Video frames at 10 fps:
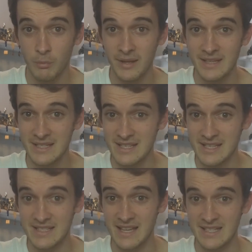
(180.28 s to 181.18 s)
or PC
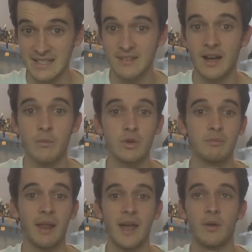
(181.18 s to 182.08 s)
these days either. I would
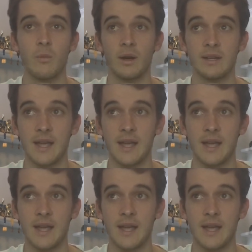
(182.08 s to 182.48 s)
plan on one